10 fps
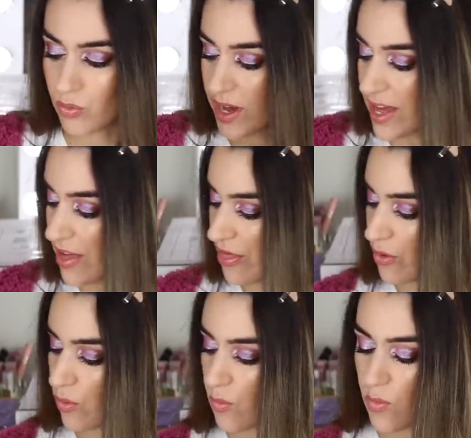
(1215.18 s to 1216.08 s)
What
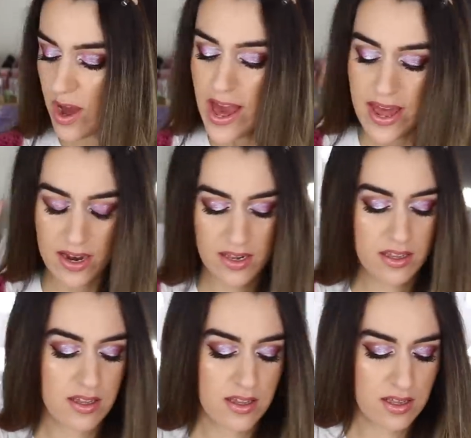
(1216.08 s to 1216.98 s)
the what?
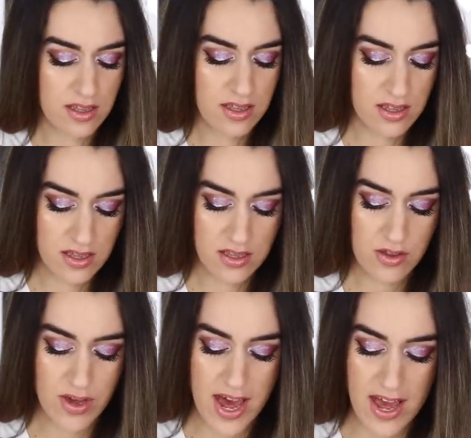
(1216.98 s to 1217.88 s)

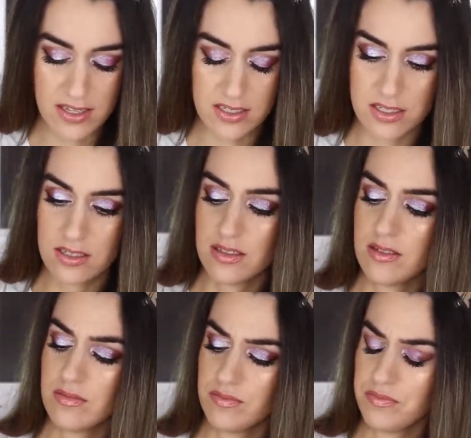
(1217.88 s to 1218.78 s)
You guys,
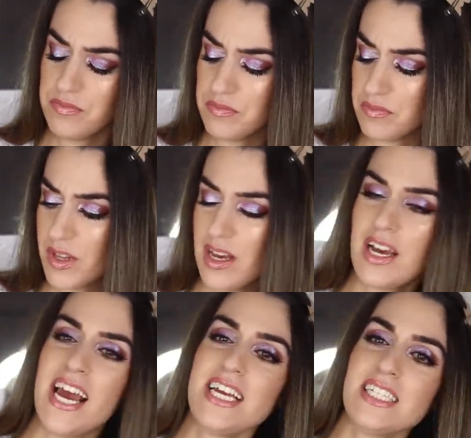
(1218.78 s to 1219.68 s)

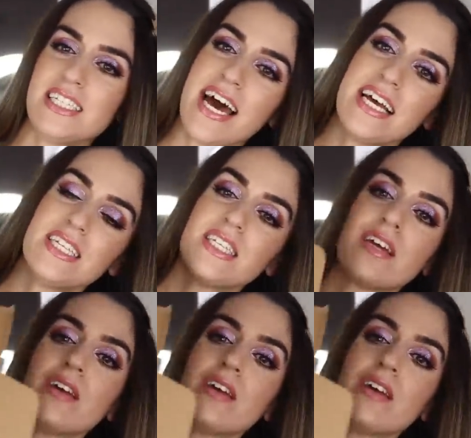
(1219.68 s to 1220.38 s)
it says